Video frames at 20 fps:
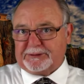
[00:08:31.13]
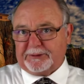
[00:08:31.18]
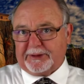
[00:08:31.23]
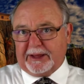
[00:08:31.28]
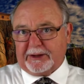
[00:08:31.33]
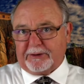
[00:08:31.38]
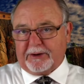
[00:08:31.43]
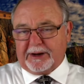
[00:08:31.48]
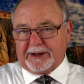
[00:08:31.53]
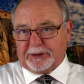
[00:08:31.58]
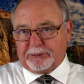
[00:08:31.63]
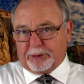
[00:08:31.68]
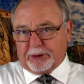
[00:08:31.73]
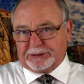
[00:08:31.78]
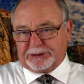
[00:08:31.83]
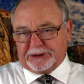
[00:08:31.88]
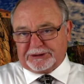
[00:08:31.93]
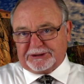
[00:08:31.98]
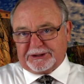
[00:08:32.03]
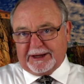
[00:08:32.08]
or they call it
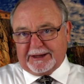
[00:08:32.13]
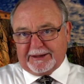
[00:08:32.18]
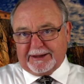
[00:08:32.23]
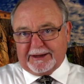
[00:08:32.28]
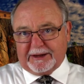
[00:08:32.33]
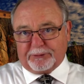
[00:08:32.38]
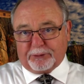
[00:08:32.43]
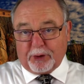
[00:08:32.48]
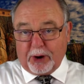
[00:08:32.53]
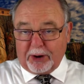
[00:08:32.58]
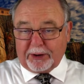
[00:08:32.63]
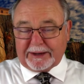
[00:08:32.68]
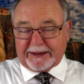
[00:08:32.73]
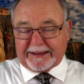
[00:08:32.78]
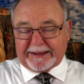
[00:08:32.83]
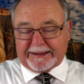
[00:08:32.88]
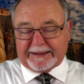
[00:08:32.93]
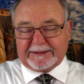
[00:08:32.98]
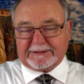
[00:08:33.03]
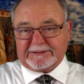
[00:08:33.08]
Rosh Hashanah
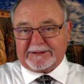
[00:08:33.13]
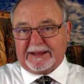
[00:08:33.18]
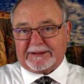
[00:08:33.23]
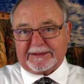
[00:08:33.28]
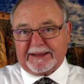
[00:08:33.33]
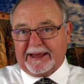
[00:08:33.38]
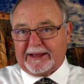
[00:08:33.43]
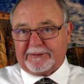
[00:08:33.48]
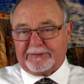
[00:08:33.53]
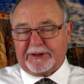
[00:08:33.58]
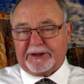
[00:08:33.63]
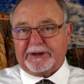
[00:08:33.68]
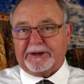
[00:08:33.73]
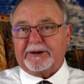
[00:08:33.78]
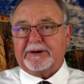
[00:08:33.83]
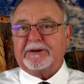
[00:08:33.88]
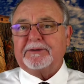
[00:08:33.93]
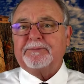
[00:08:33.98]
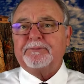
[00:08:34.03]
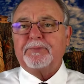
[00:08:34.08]
wrongly, it's not the head of the
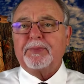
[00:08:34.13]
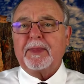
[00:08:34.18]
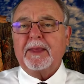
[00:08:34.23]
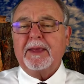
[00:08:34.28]
year,